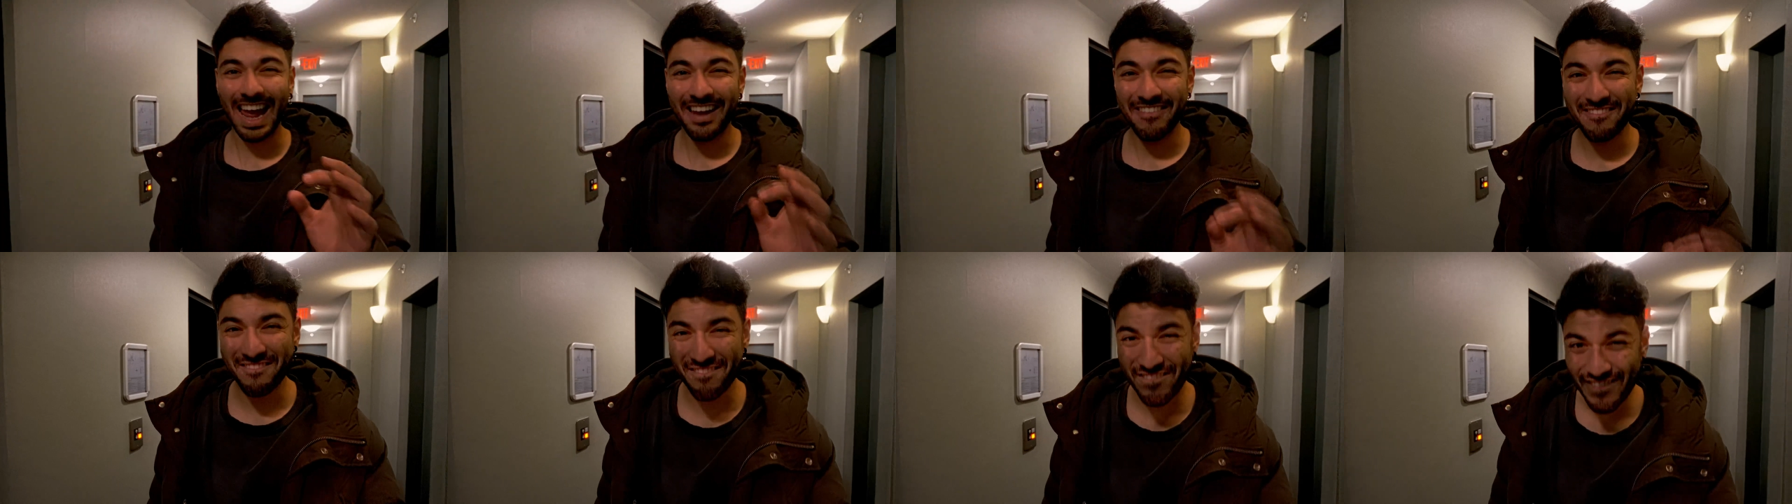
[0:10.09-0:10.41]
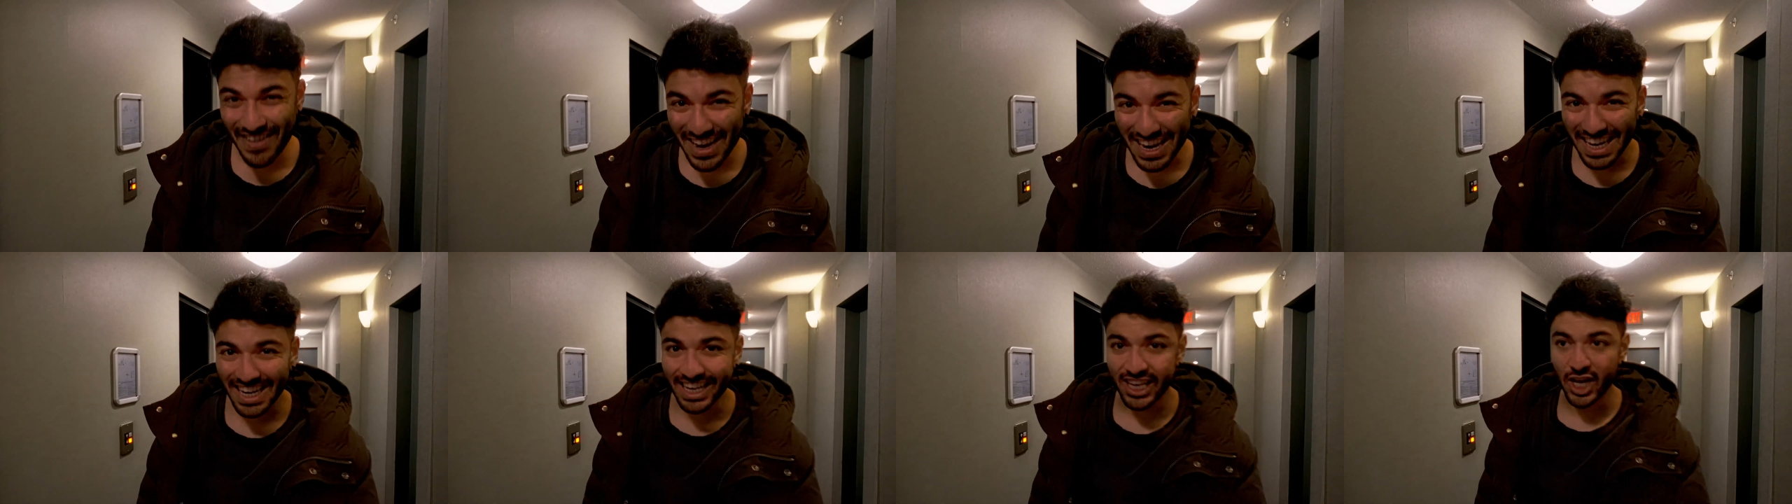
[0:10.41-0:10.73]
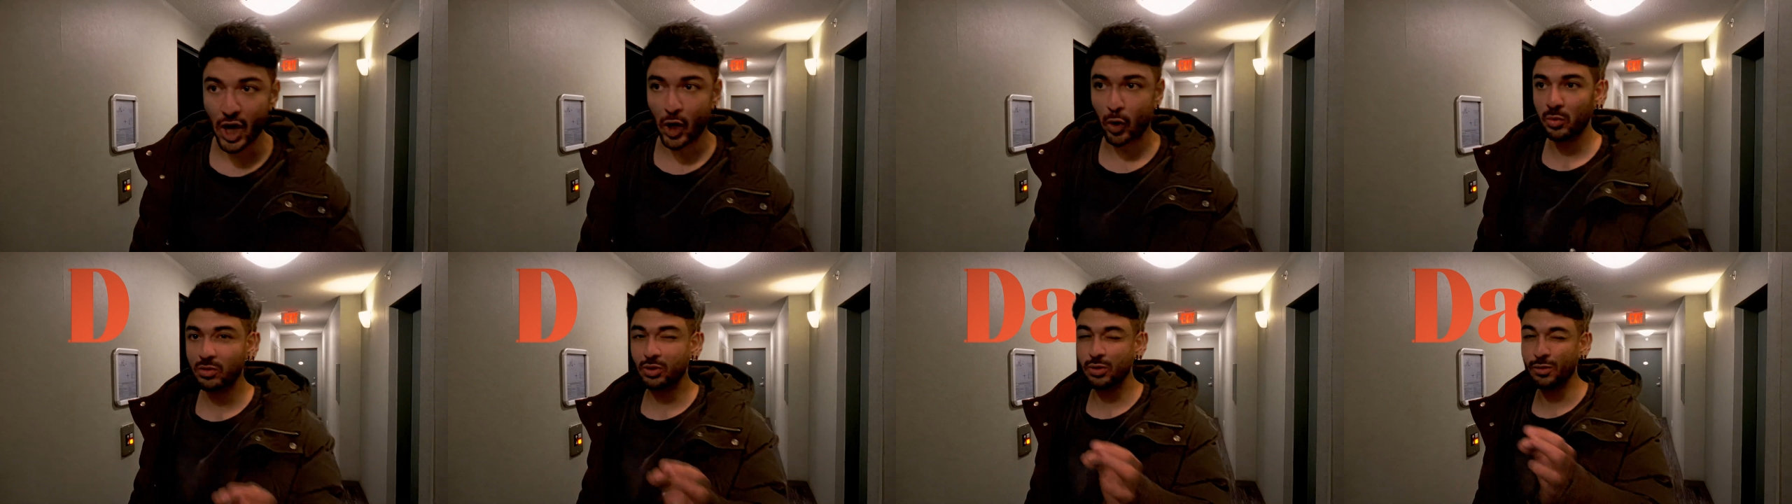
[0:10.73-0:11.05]

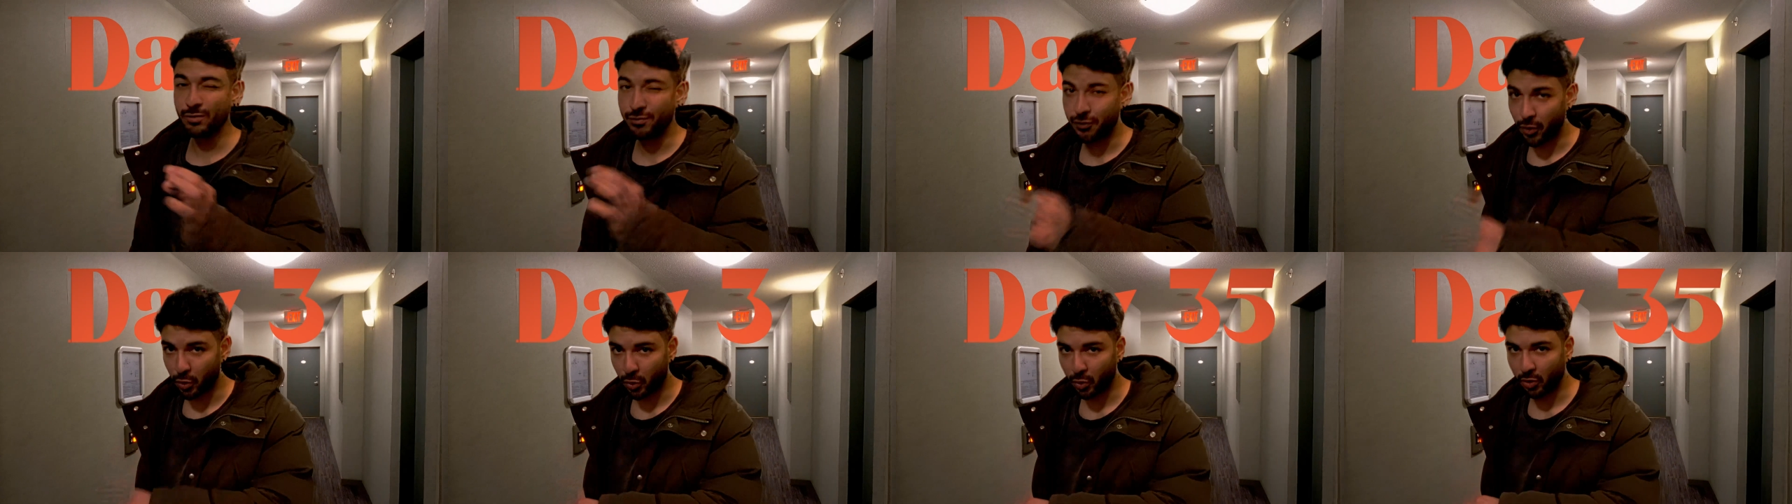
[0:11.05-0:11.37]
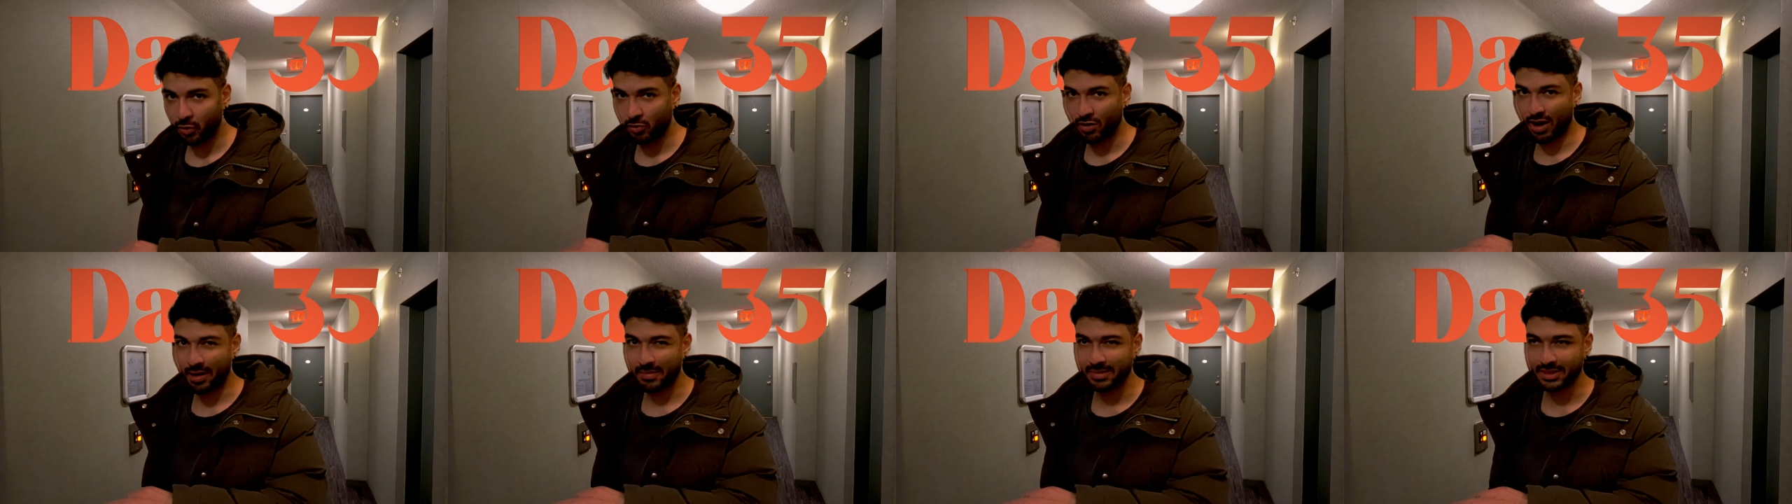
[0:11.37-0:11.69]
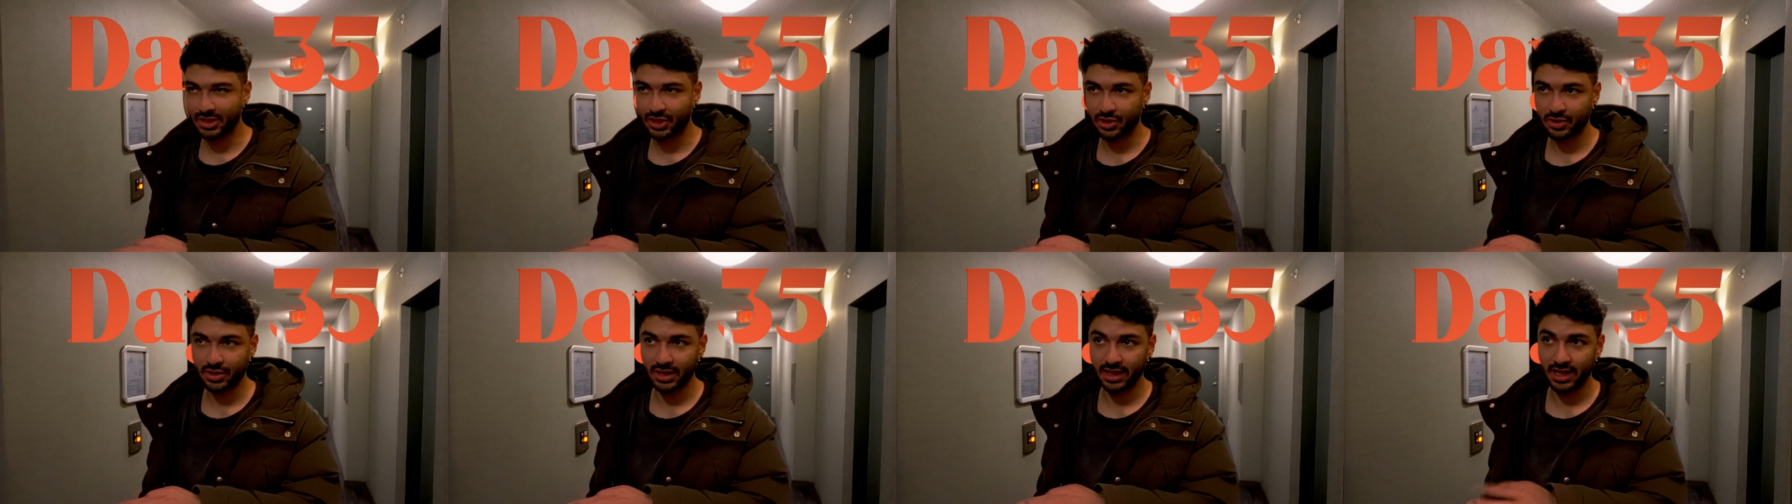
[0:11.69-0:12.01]
video to
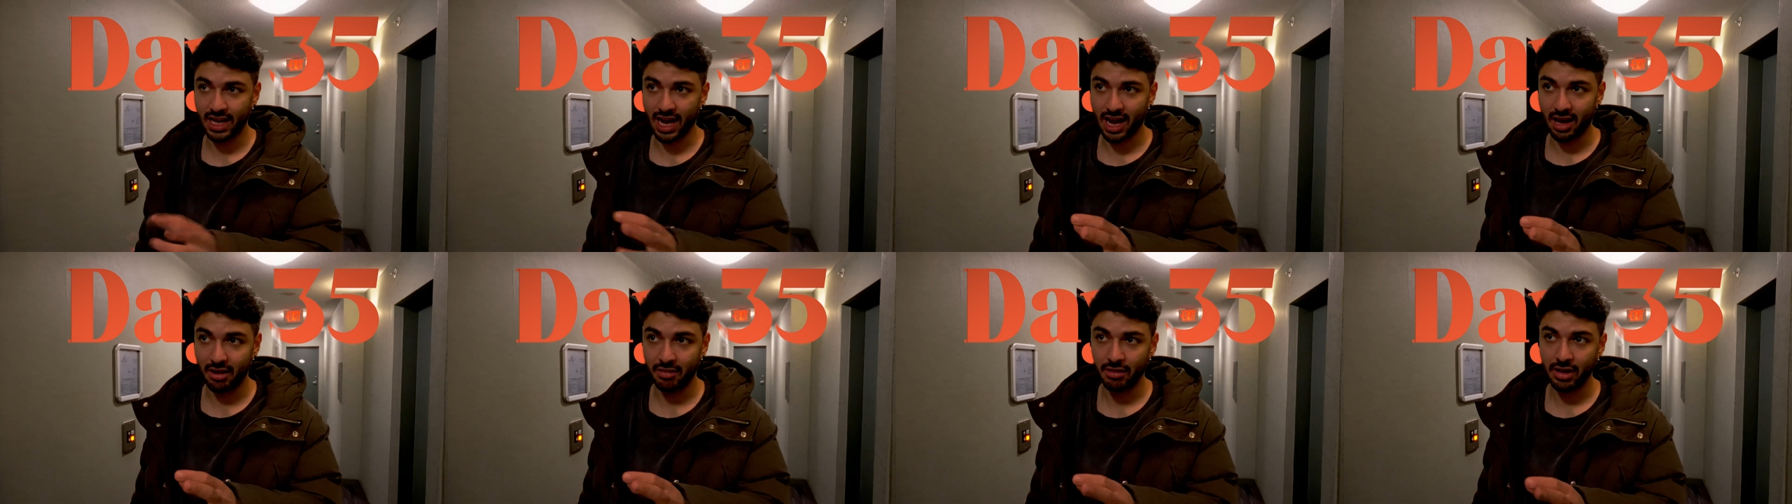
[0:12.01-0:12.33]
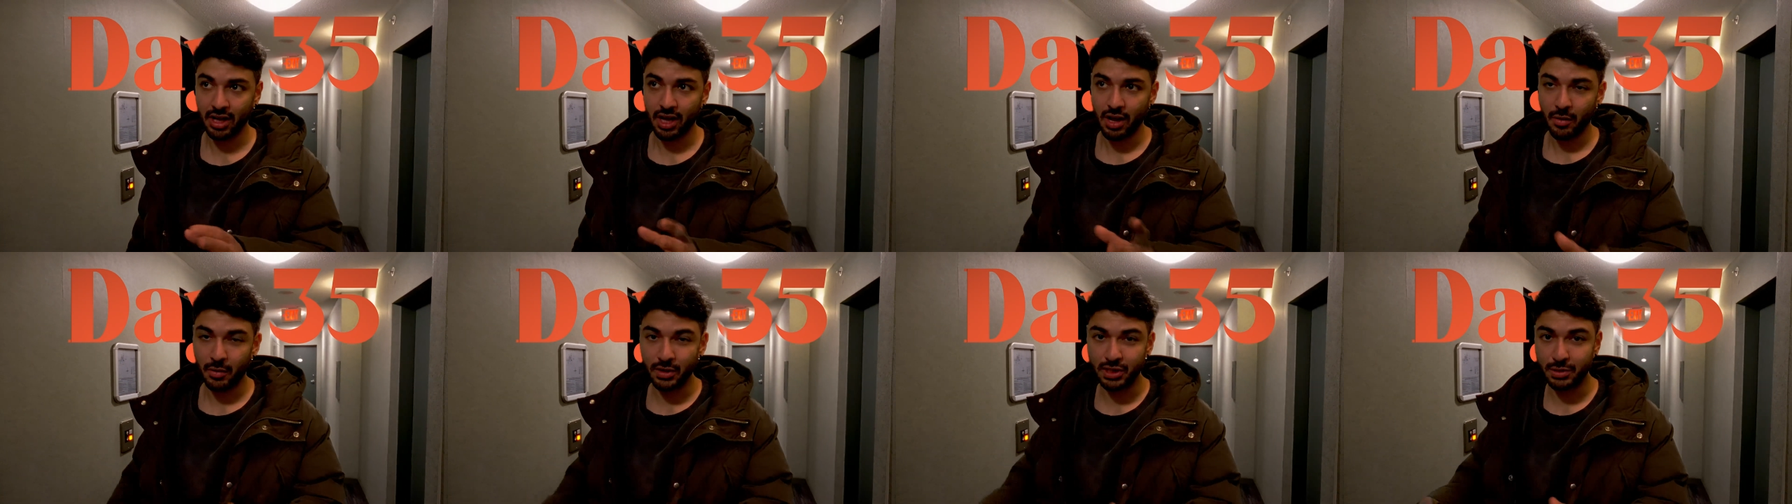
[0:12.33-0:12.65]
photogrammetry now,